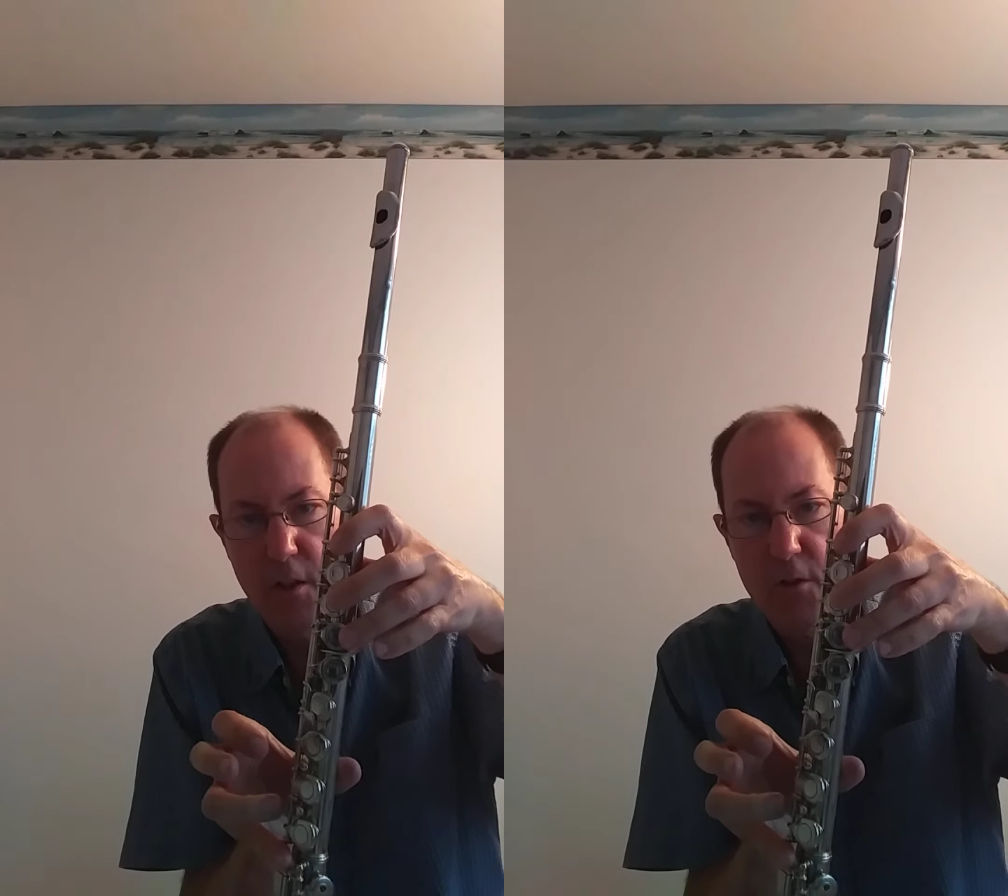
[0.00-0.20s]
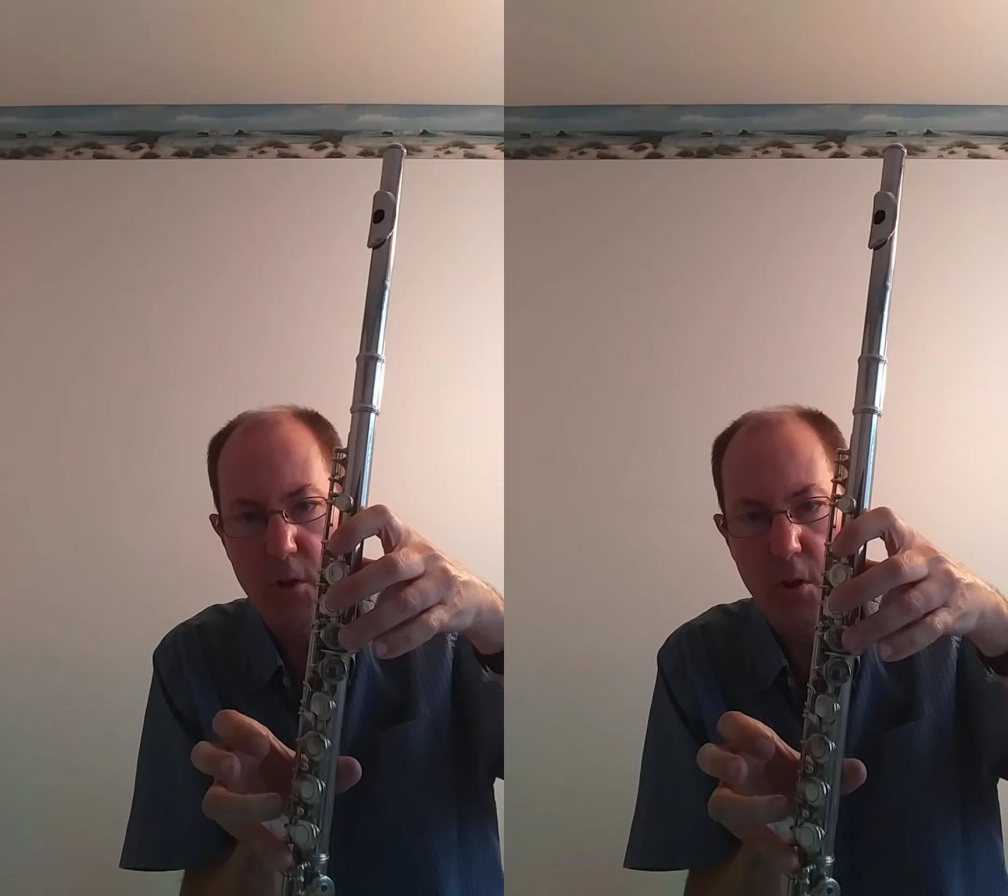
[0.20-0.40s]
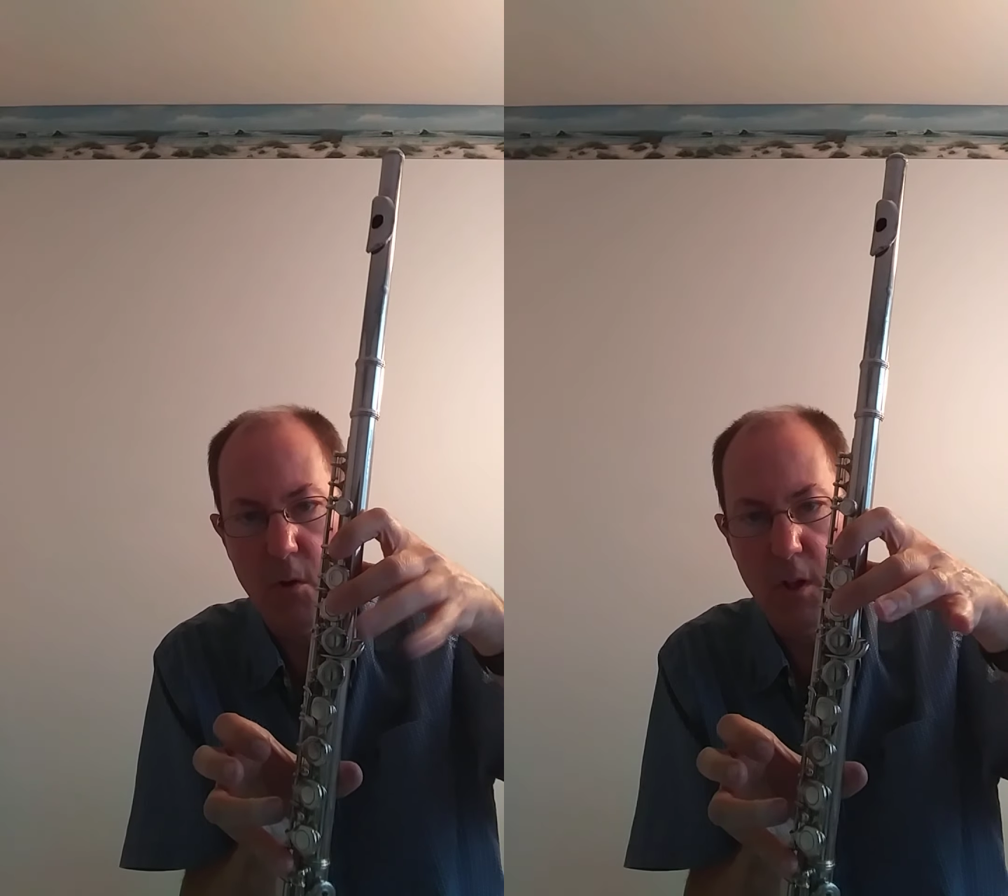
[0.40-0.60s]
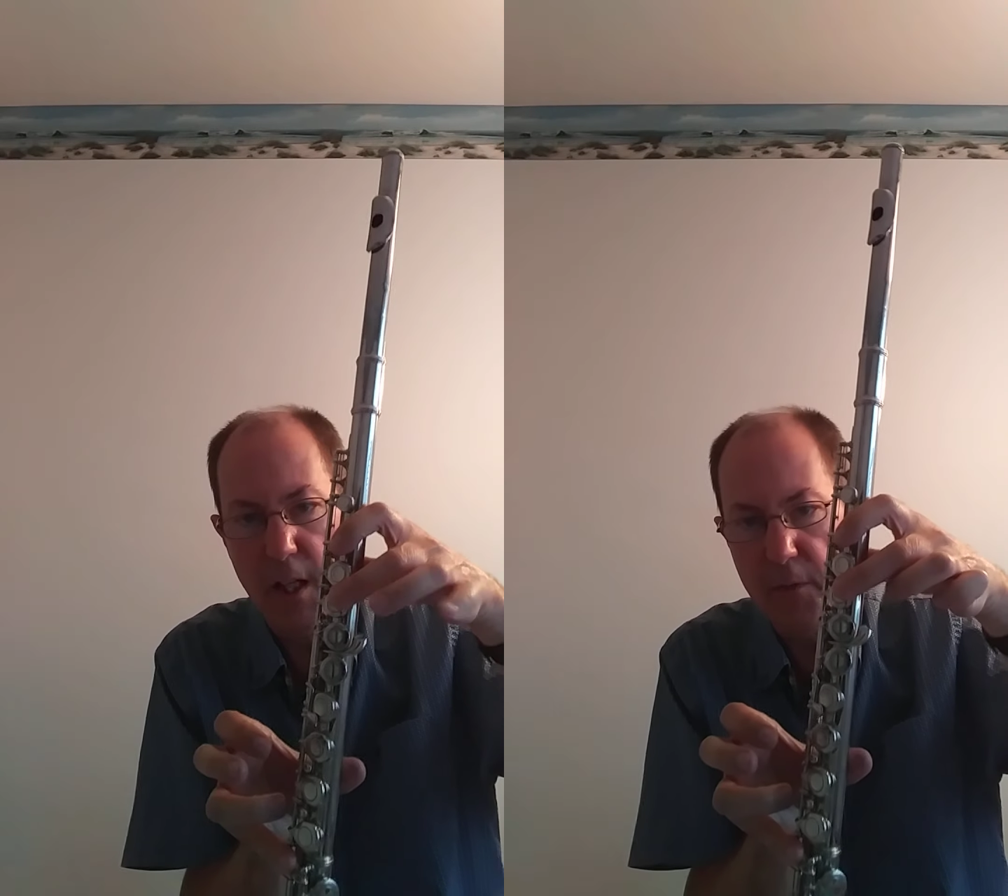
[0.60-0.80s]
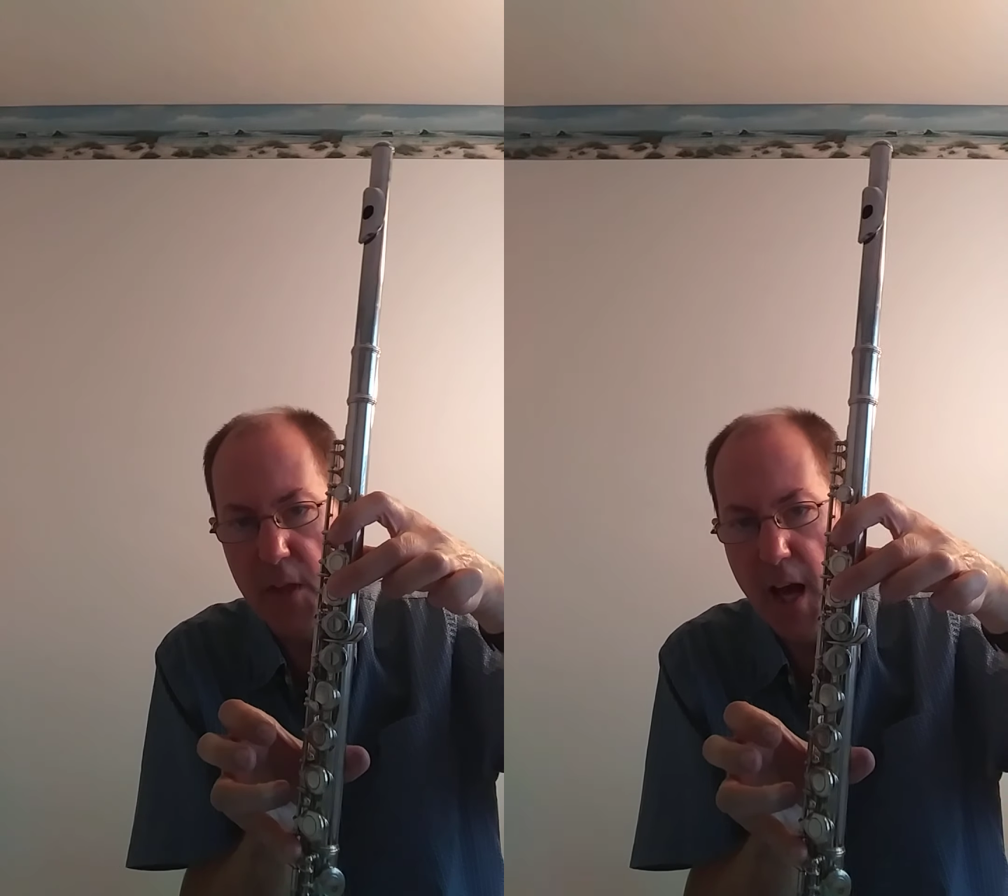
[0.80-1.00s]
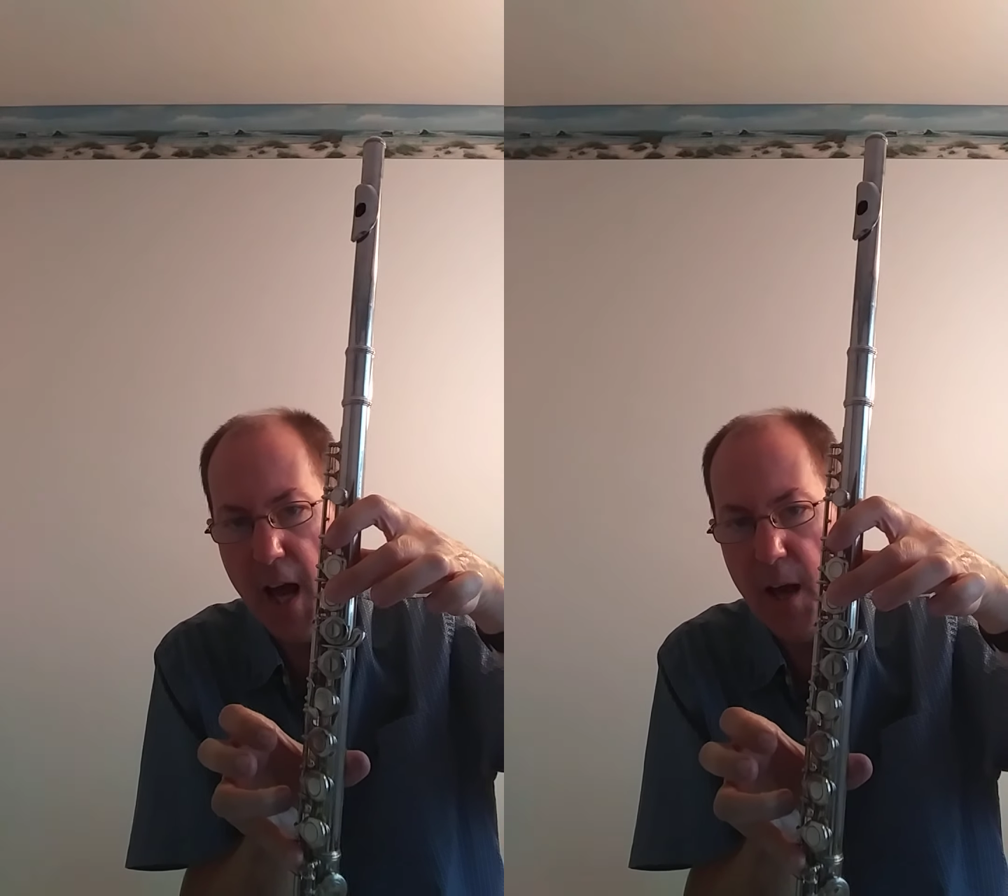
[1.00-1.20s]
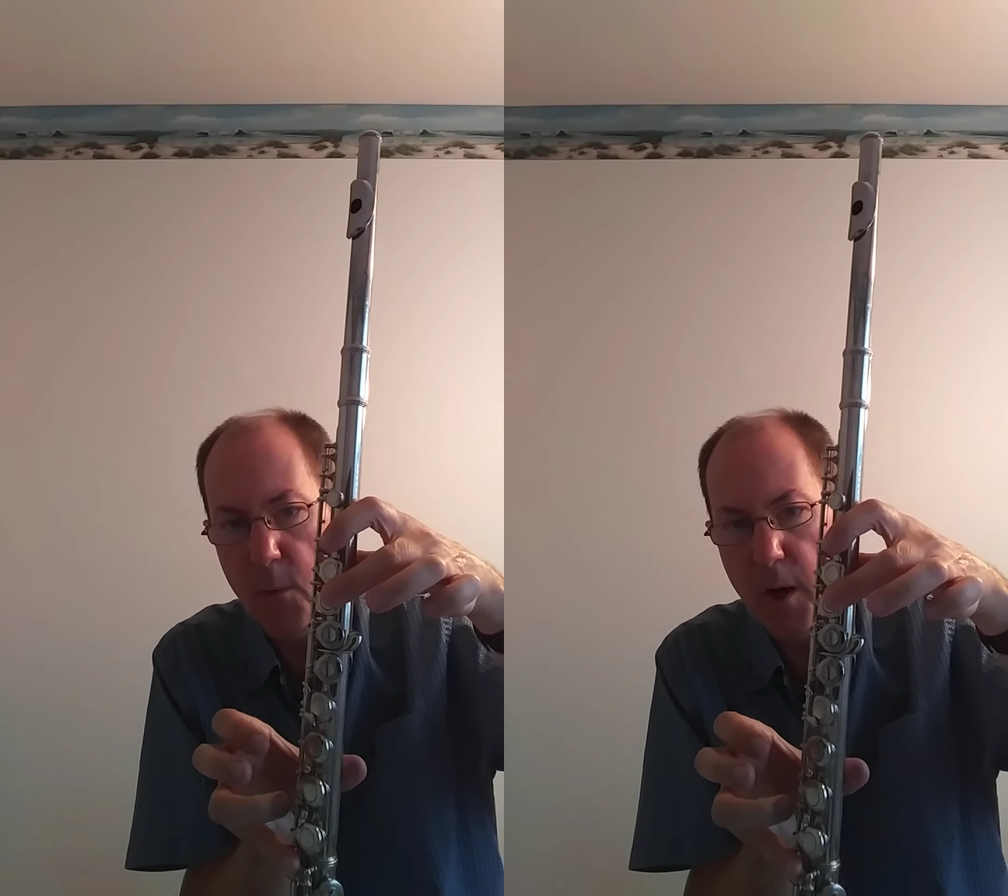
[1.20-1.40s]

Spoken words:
So you leave the A